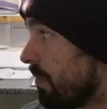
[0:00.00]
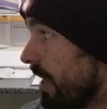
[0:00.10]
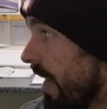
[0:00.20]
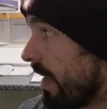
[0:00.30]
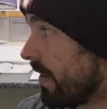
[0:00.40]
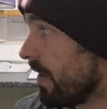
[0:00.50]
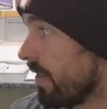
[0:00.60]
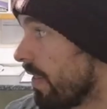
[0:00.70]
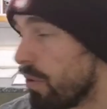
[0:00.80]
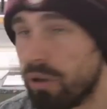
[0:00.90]
I'm getting,
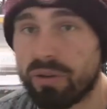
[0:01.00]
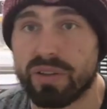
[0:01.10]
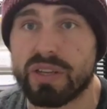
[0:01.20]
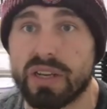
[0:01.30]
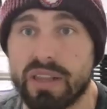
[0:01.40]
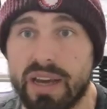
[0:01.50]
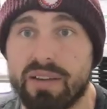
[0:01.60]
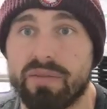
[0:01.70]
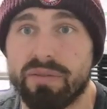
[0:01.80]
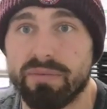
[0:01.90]
that they will consider
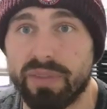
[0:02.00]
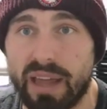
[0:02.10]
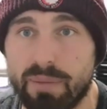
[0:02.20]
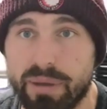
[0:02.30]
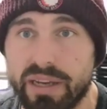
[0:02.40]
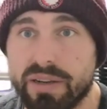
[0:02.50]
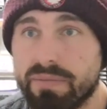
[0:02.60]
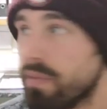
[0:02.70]
that bid.